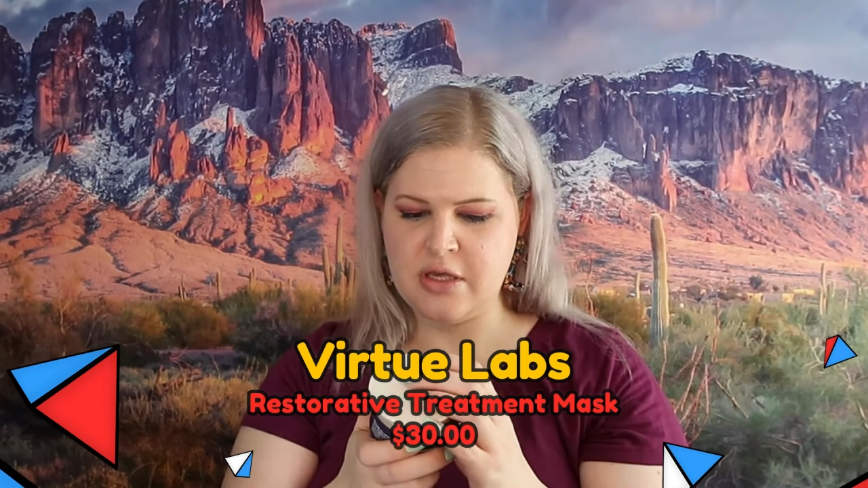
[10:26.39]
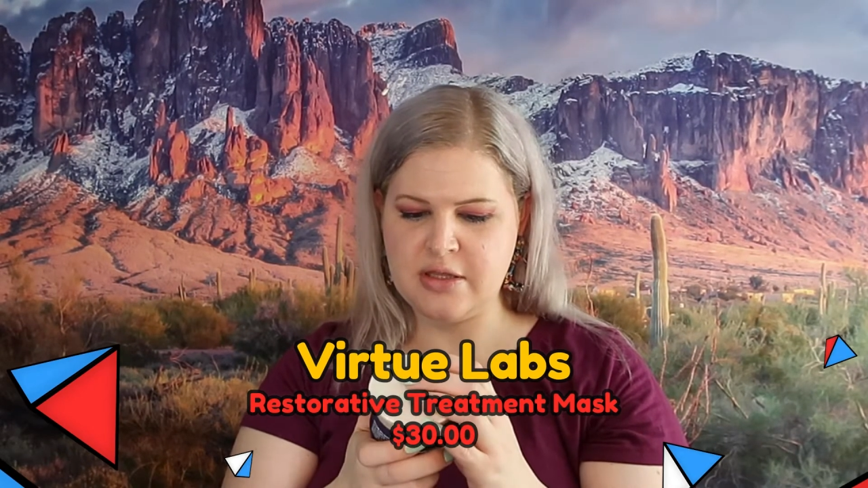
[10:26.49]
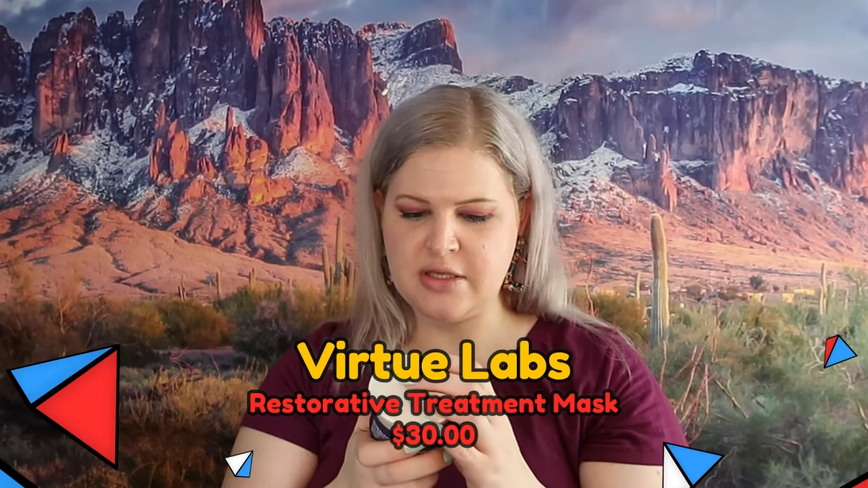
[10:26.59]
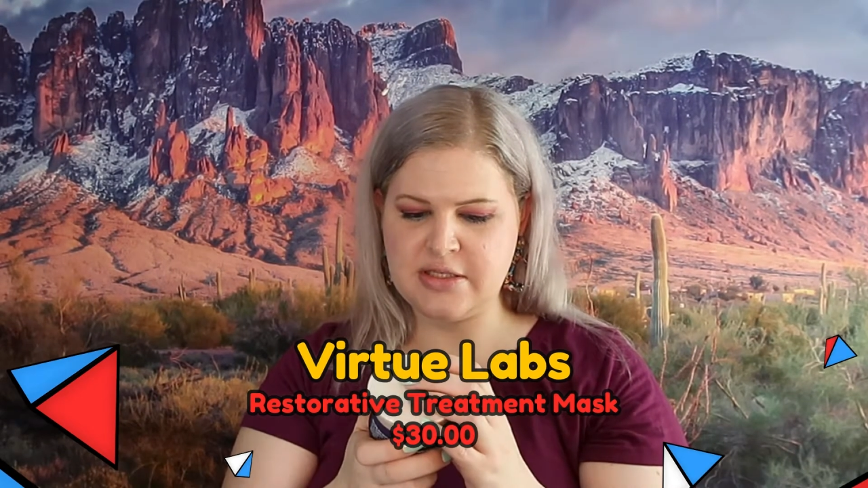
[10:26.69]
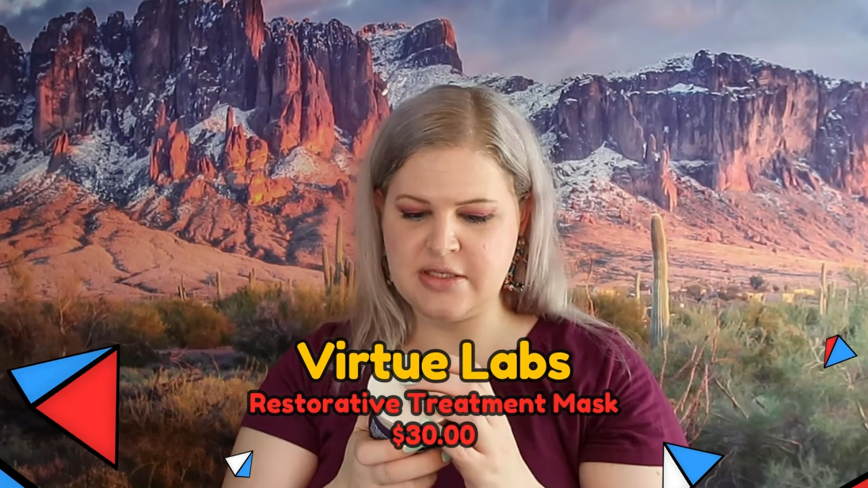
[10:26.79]

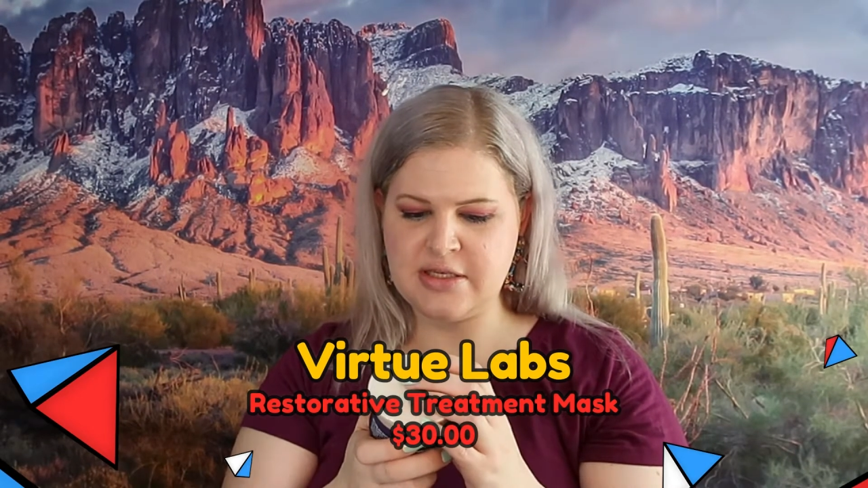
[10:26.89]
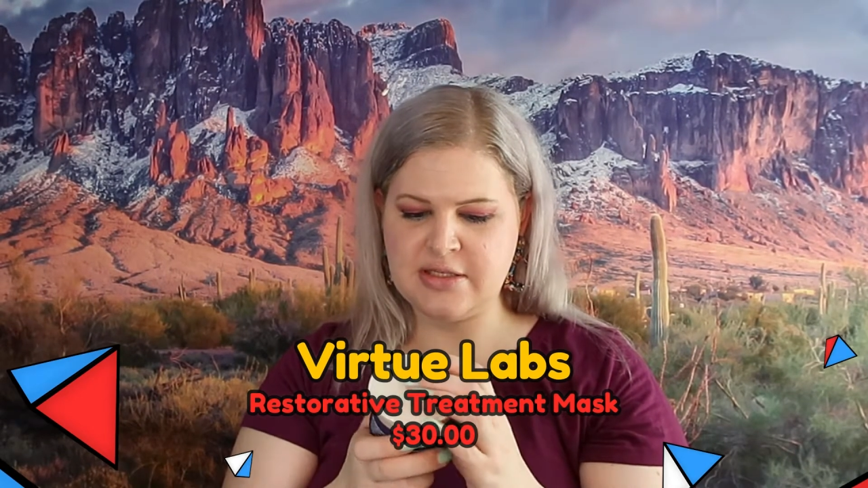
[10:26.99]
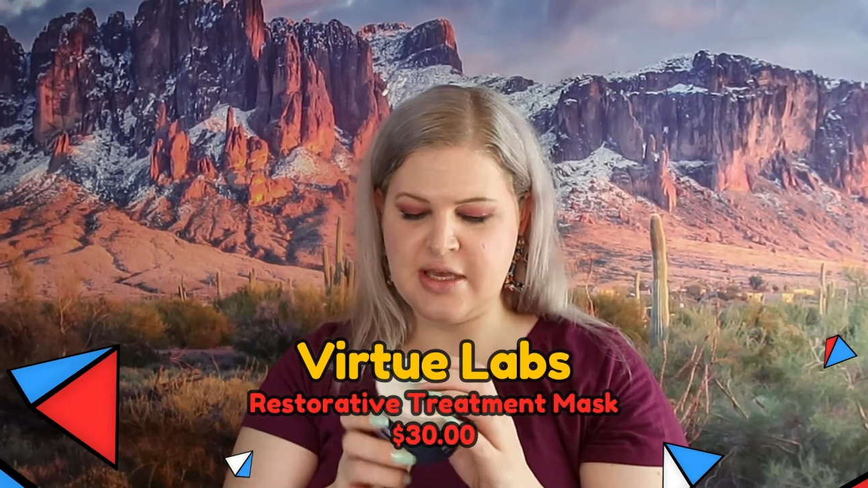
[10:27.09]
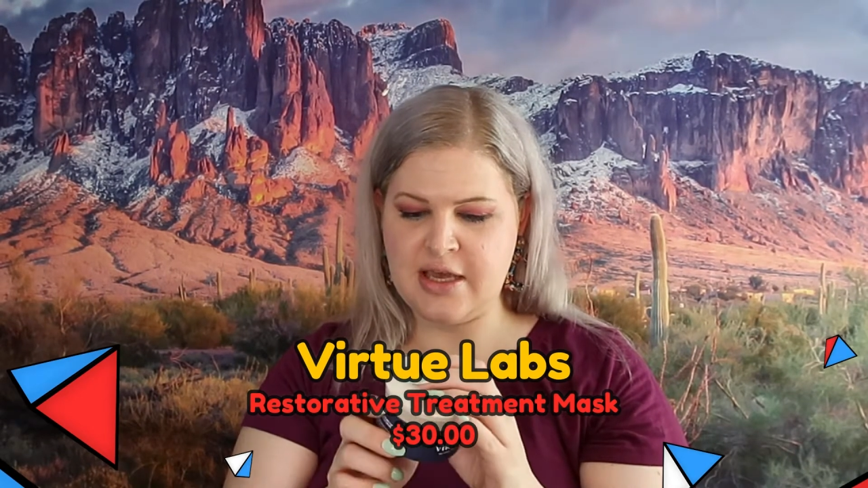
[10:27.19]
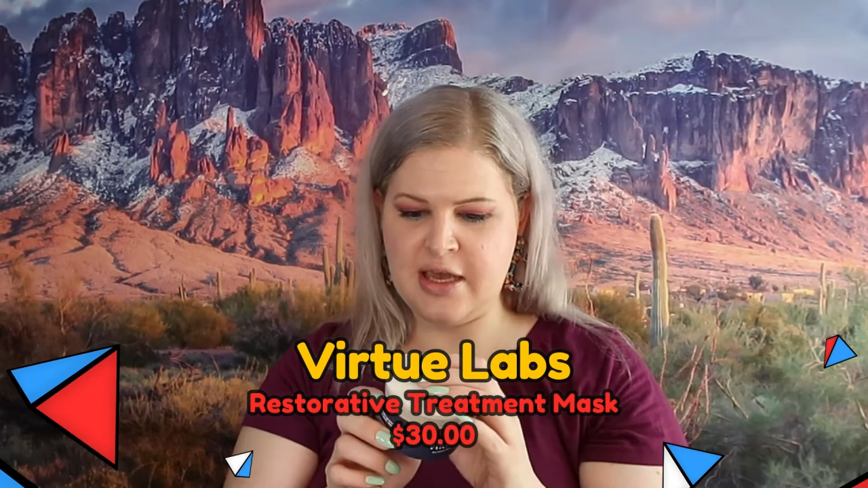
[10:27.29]
This
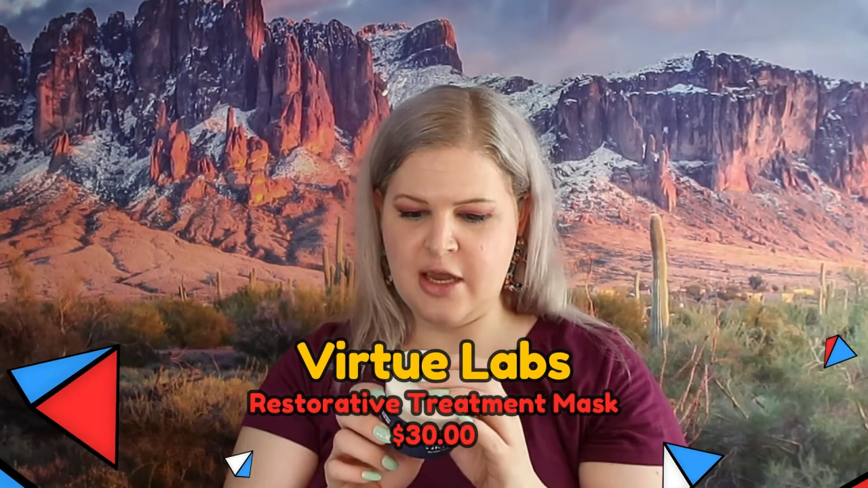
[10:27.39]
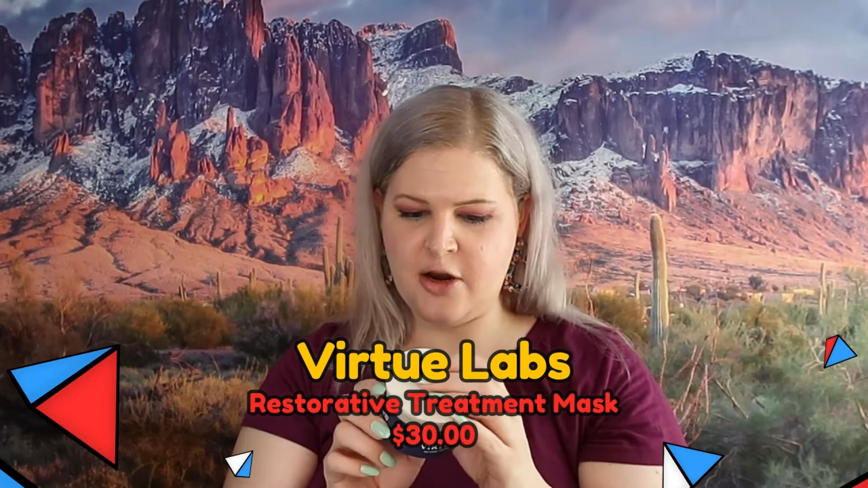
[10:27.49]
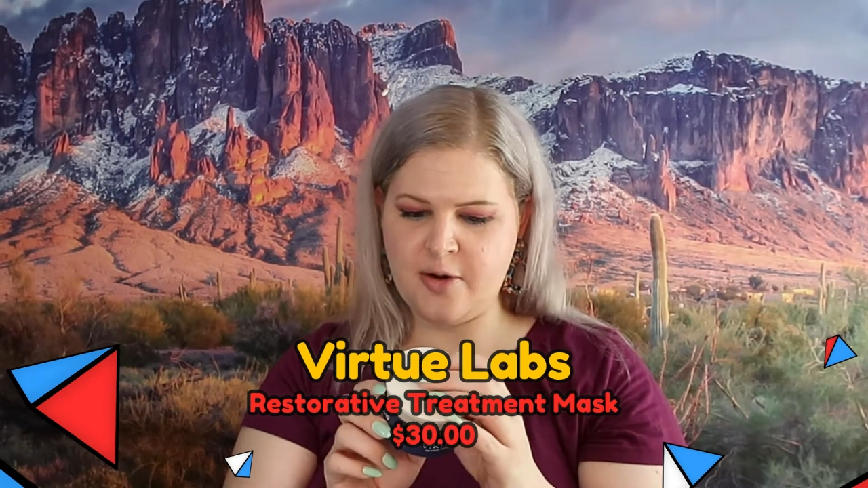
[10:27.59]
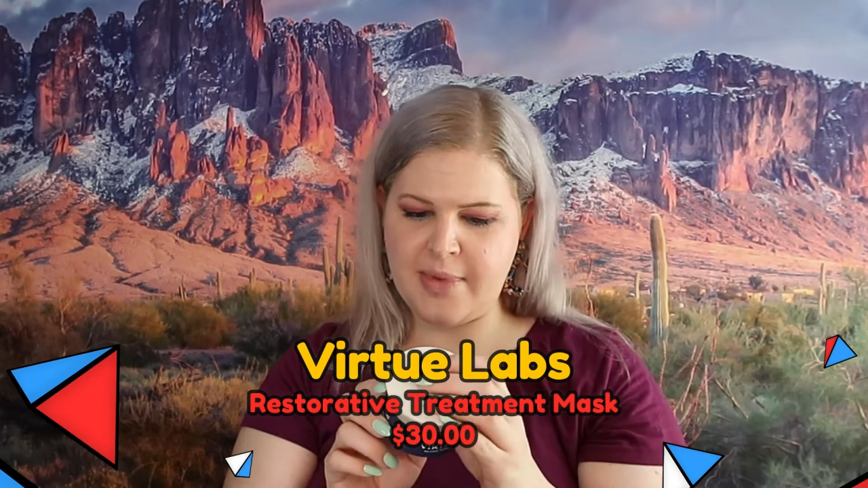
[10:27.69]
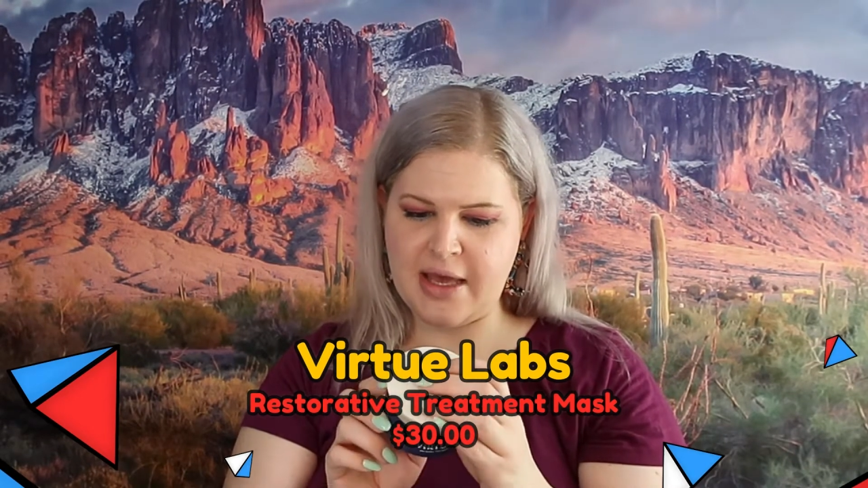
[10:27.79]
is a
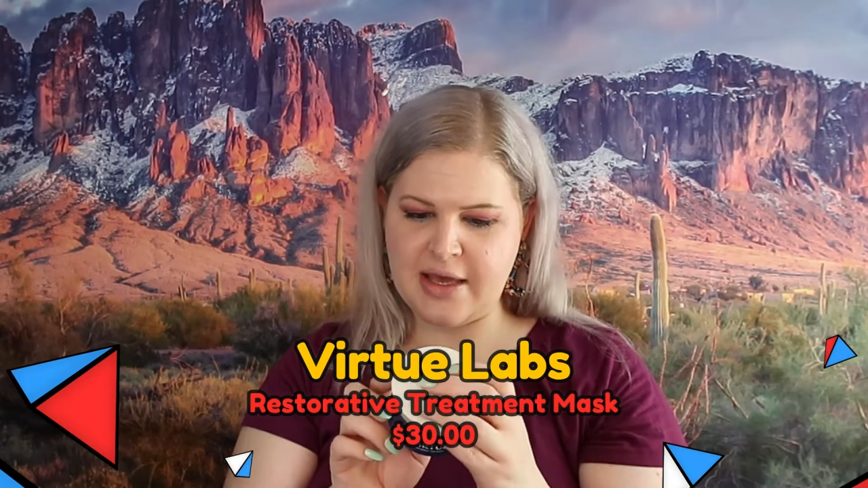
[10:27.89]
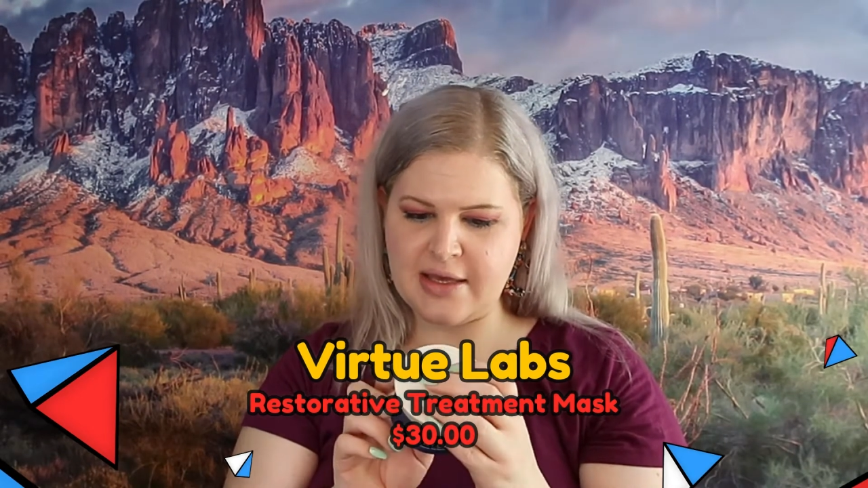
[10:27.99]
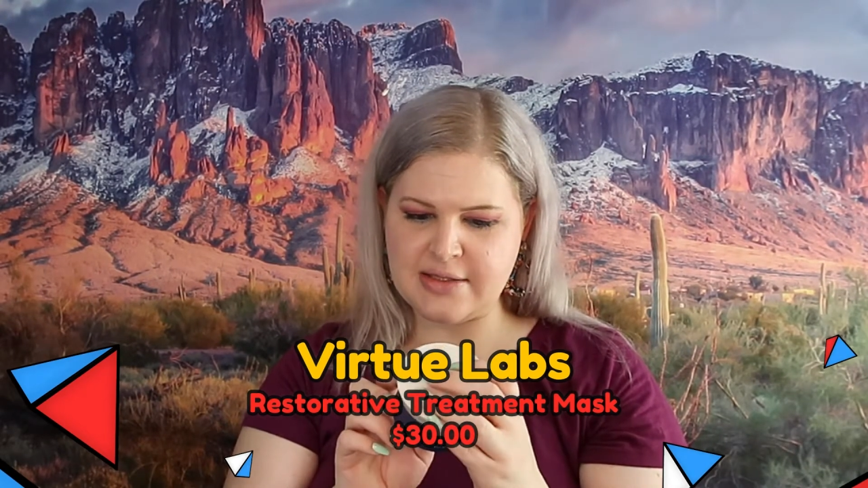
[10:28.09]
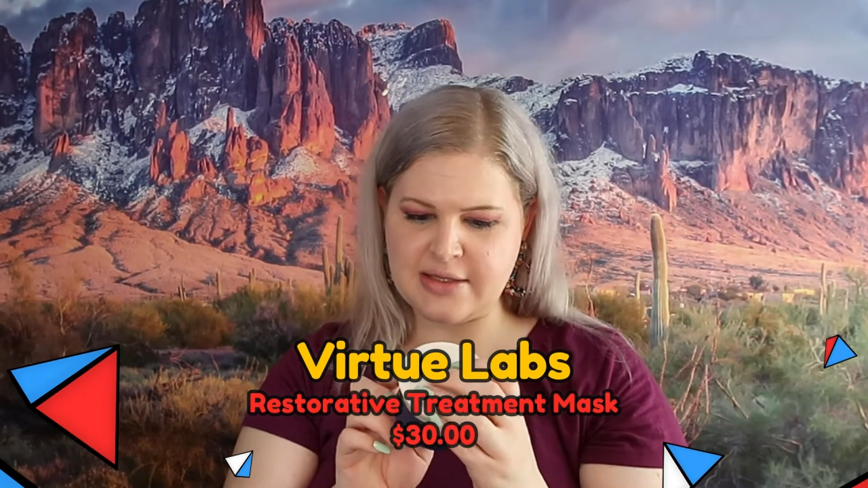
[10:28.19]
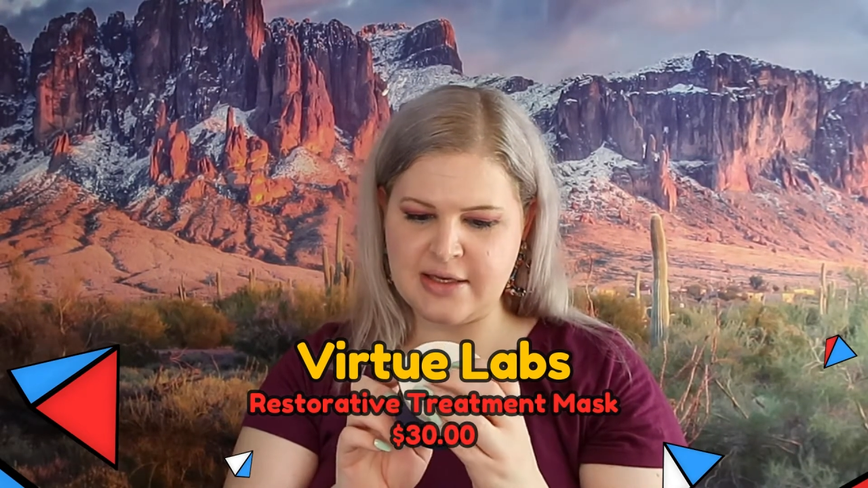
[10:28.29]
hair
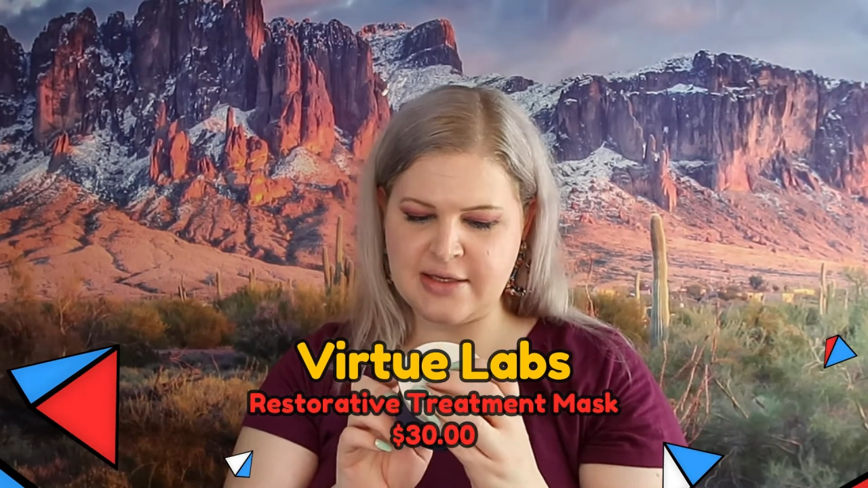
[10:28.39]
mask.